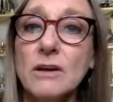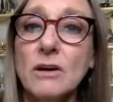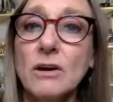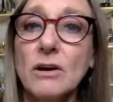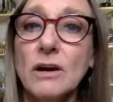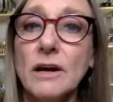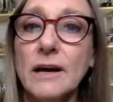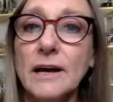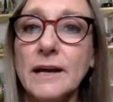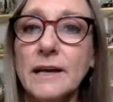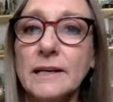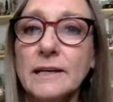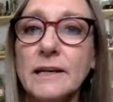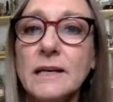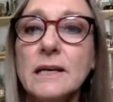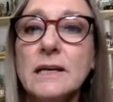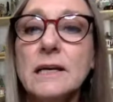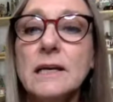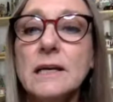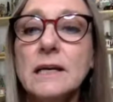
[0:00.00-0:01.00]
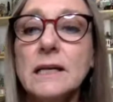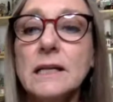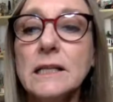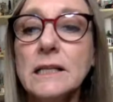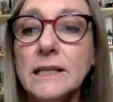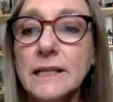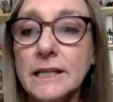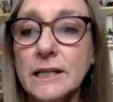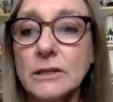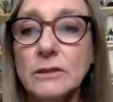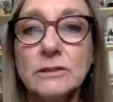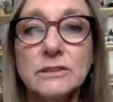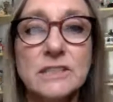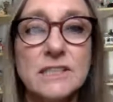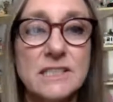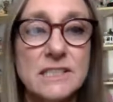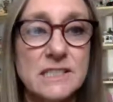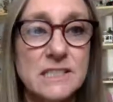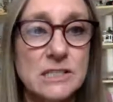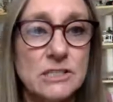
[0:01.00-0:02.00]
on clinical
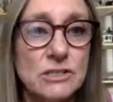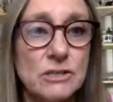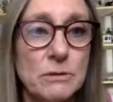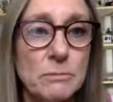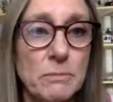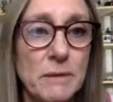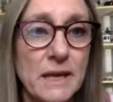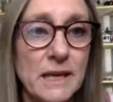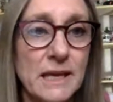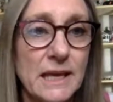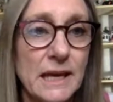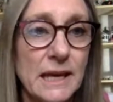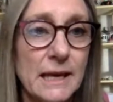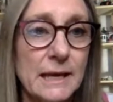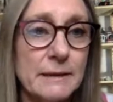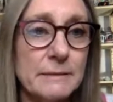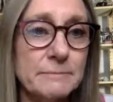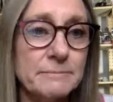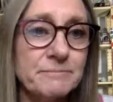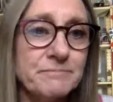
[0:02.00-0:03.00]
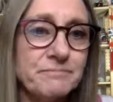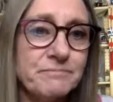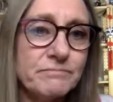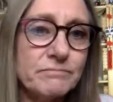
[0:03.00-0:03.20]
decision making